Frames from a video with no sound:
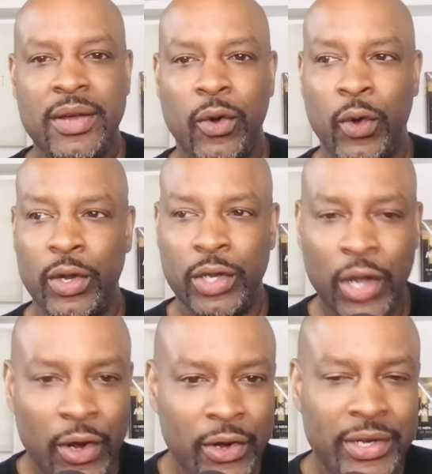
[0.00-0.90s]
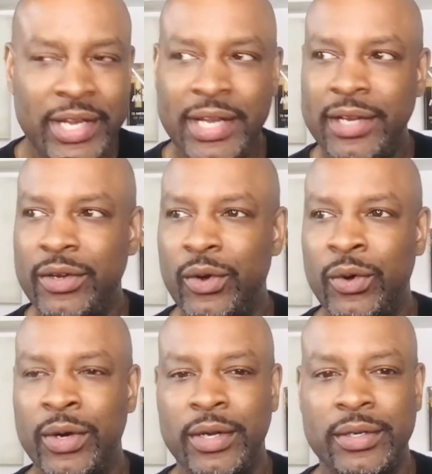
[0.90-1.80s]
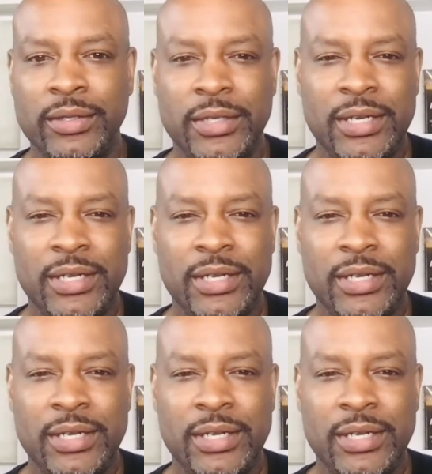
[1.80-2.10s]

or learning or